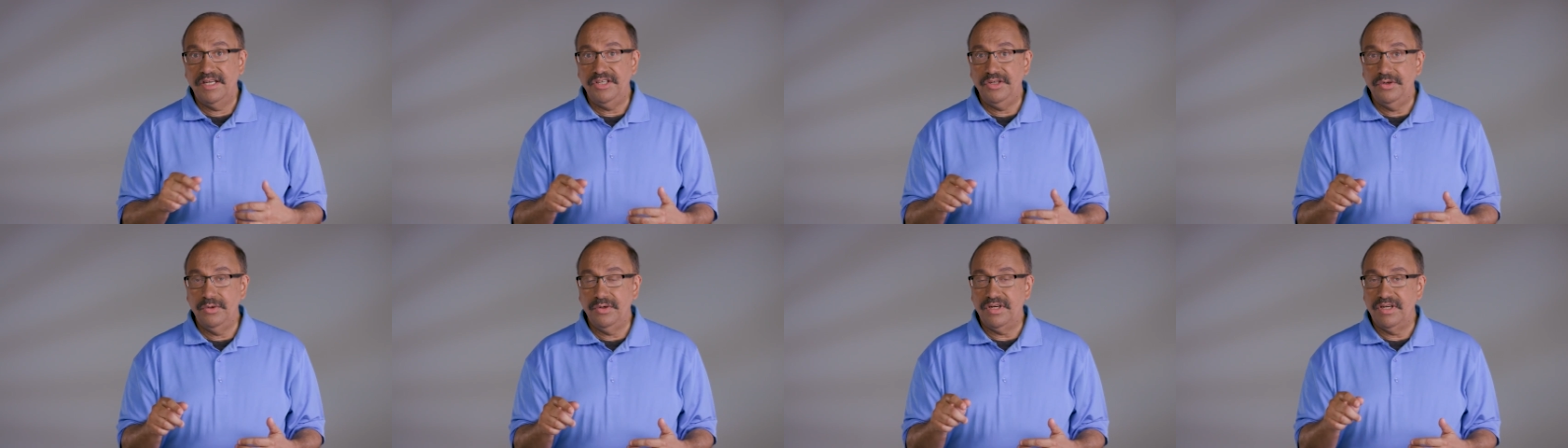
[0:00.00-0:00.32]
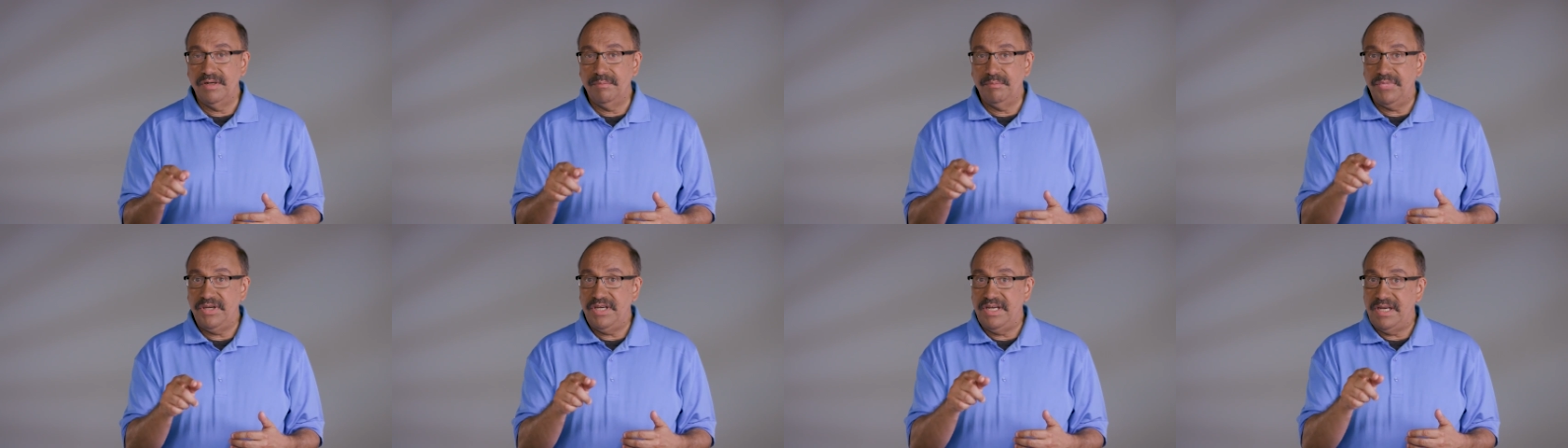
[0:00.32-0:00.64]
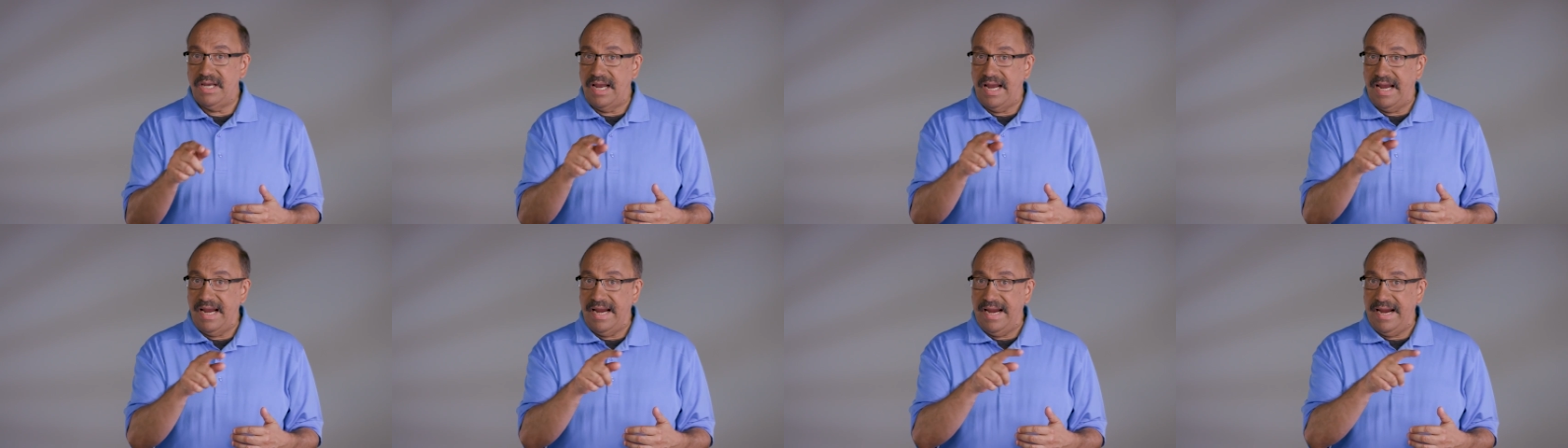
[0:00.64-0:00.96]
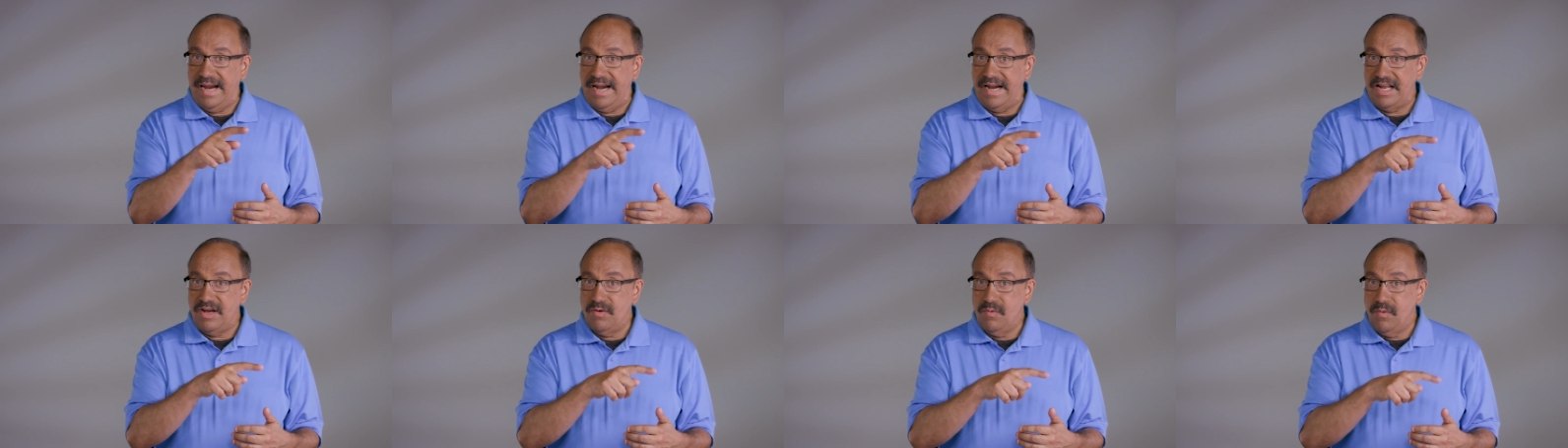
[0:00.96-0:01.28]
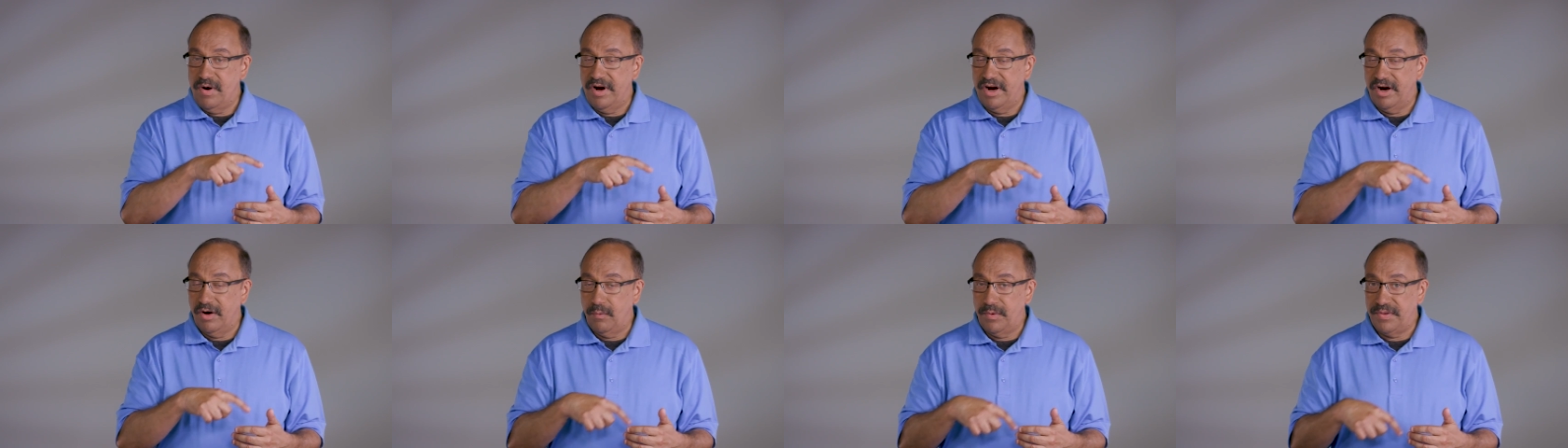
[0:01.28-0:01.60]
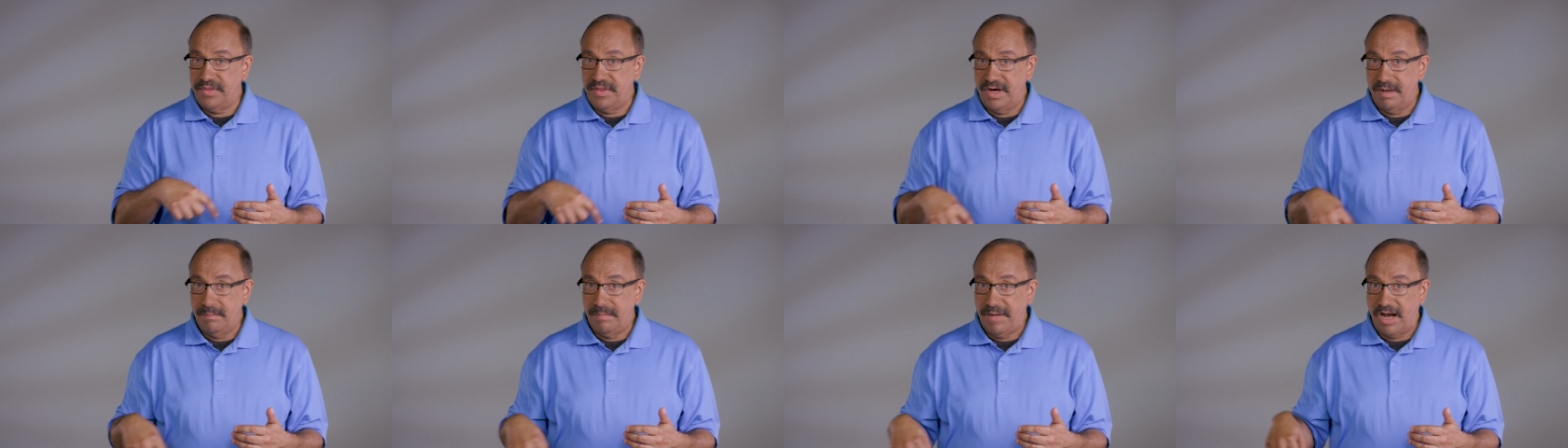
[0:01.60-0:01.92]
you can be anywhere
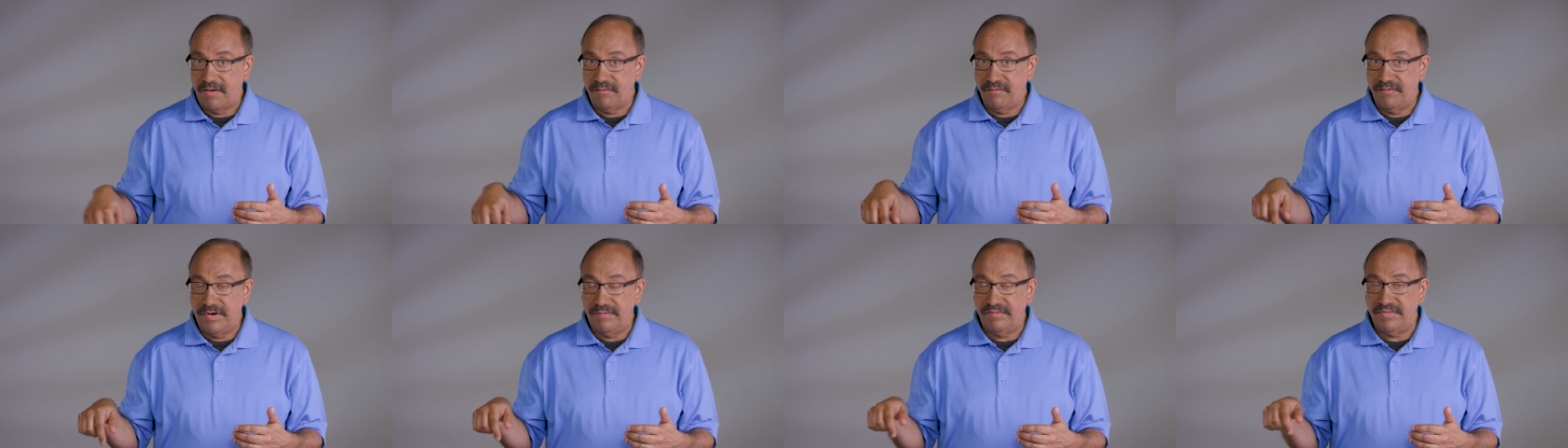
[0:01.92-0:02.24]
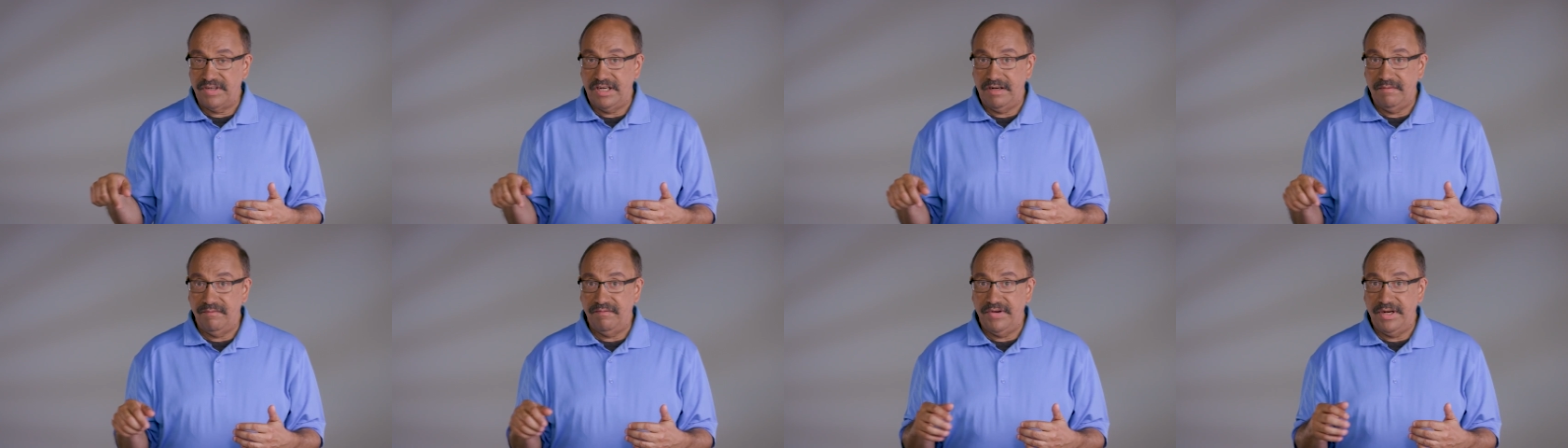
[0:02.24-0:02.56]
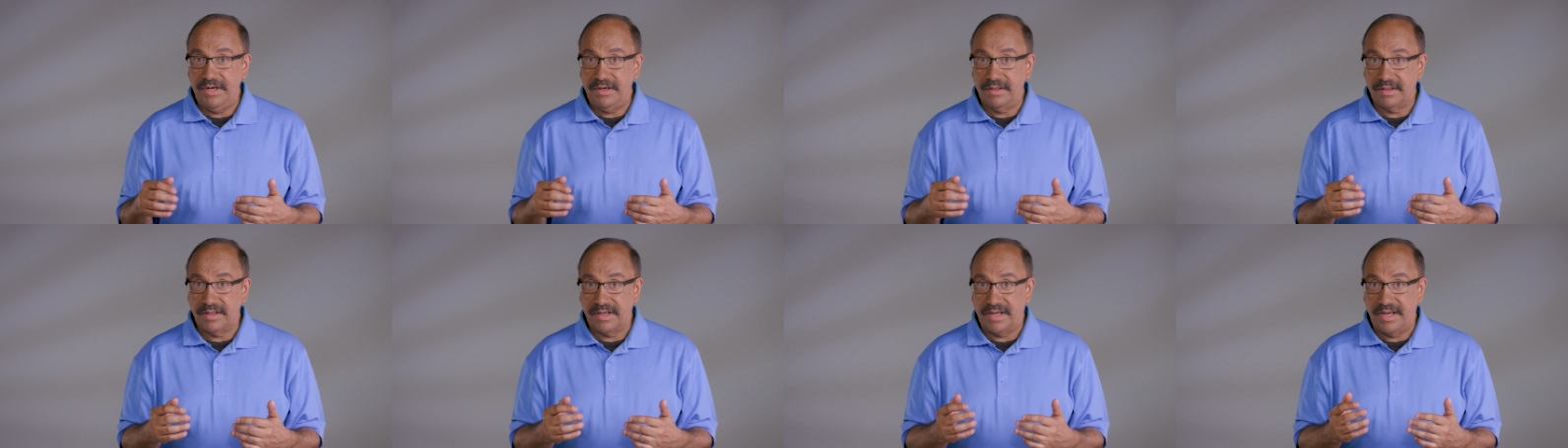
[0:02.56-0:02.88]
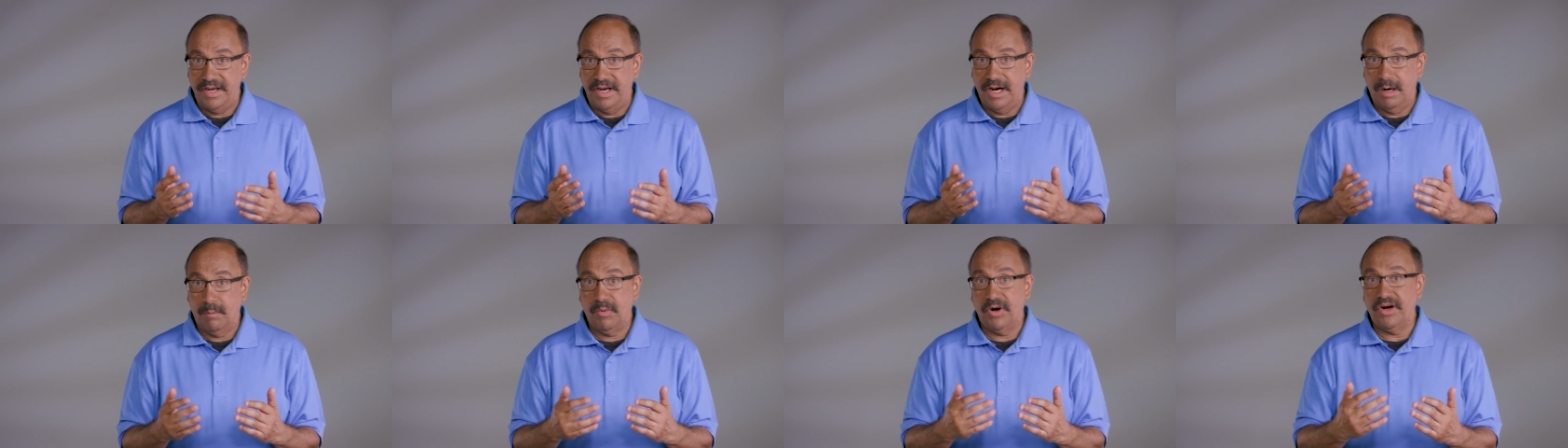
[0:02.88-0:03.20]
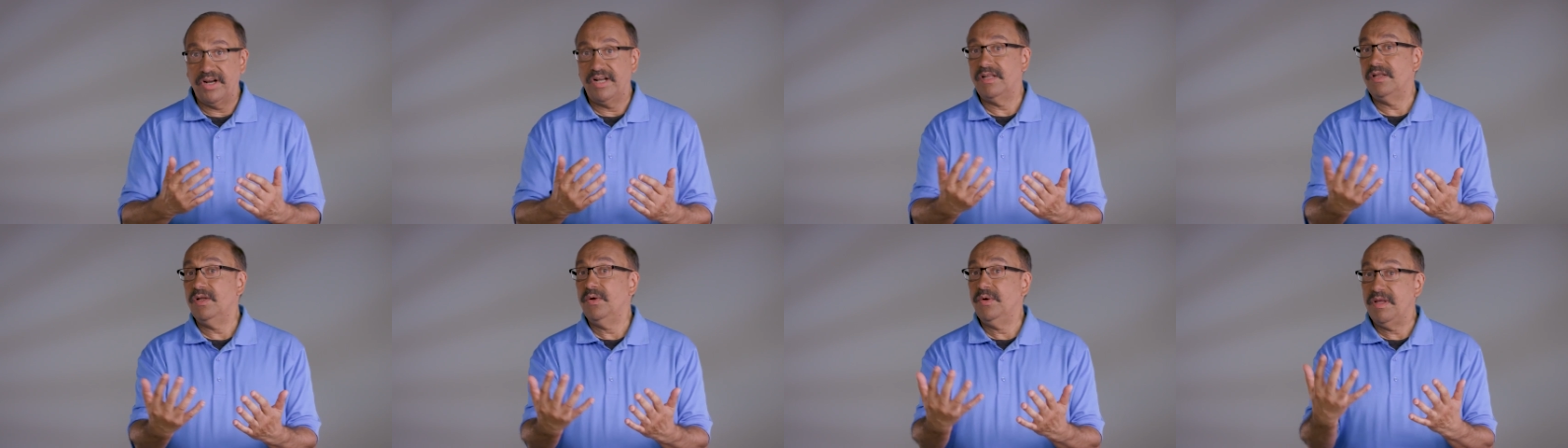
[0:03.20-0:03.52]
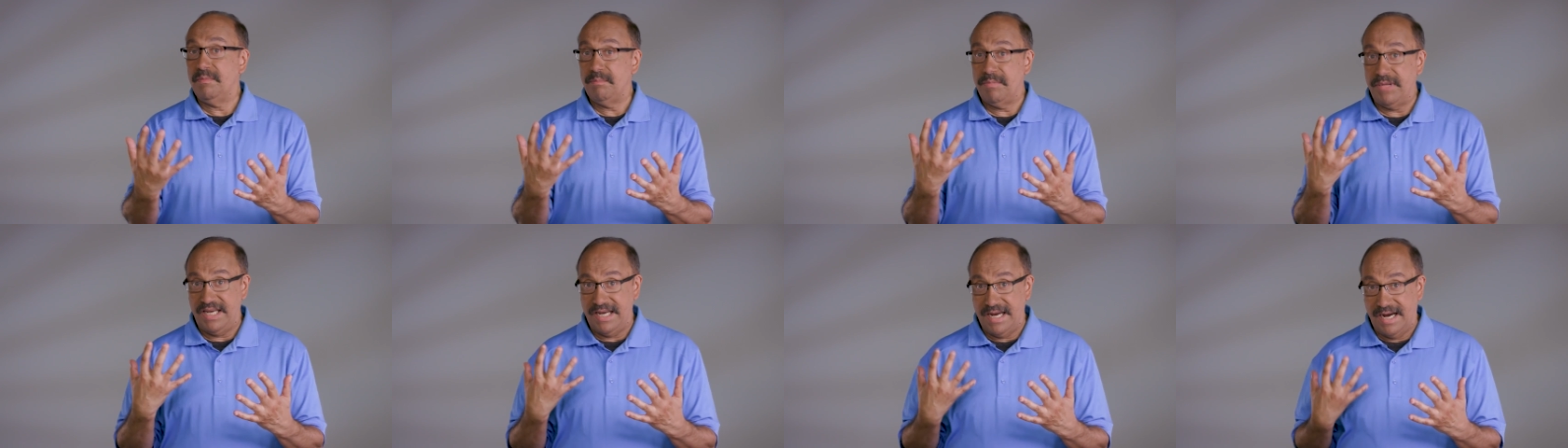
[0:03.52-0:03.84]
within about fifteen feet of the camera,
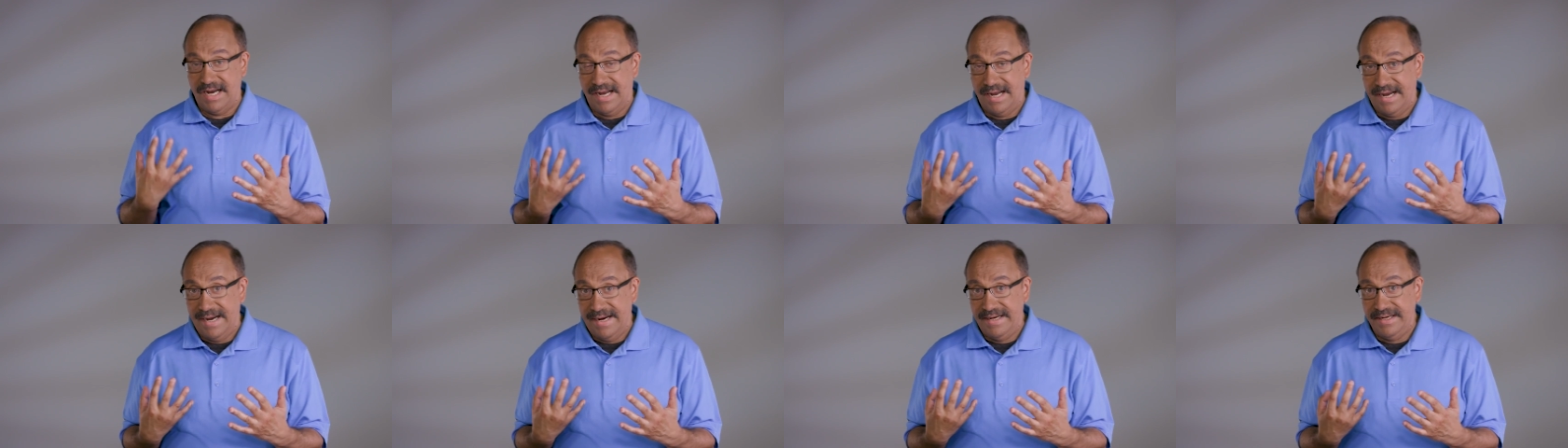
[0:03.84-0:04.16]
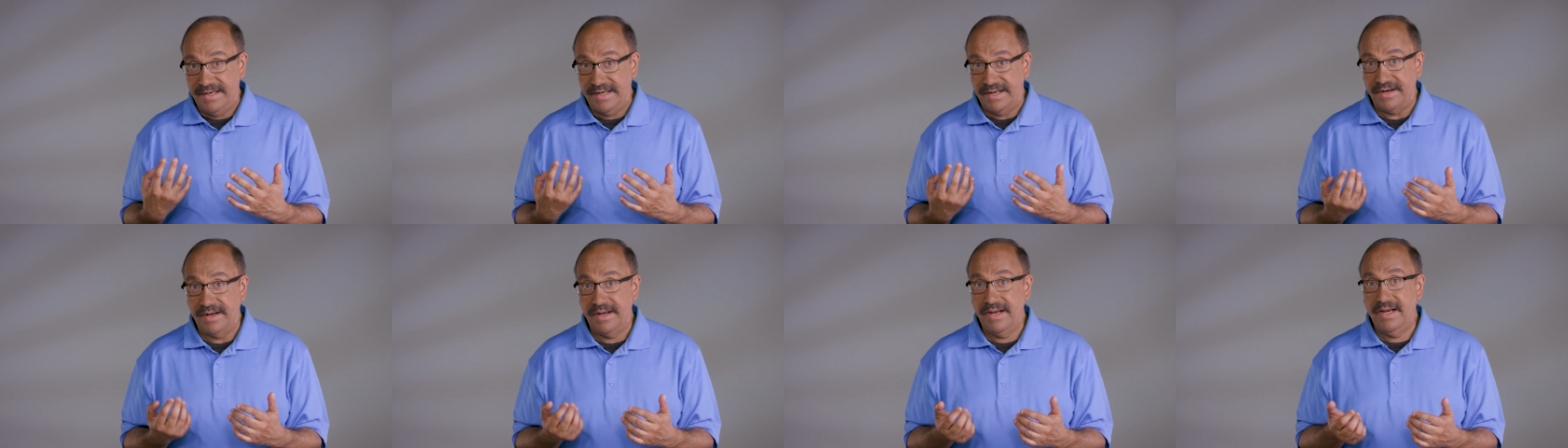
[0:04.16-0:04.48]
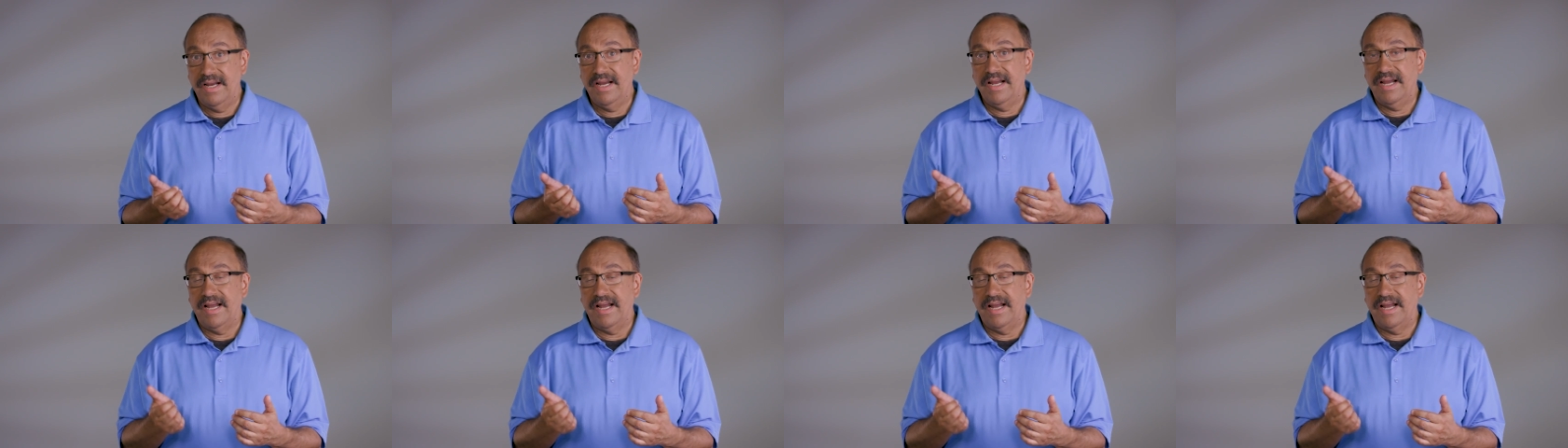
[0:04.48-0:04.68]
including behind it,